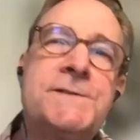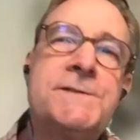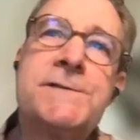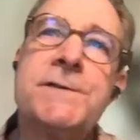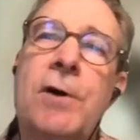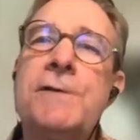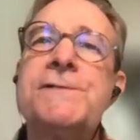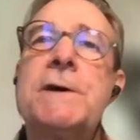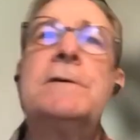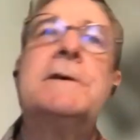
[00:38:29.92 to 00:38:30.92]
is, is it sense?
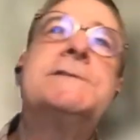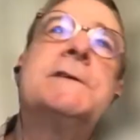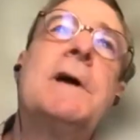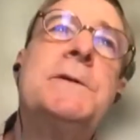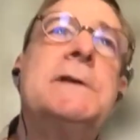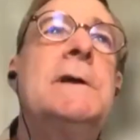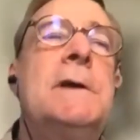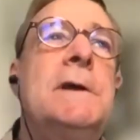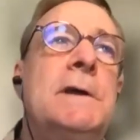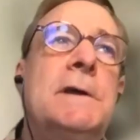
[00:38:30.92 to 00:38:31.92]
also, is I mean,
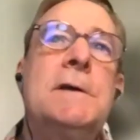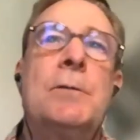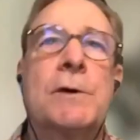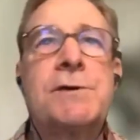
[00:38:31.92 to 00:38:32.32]
we're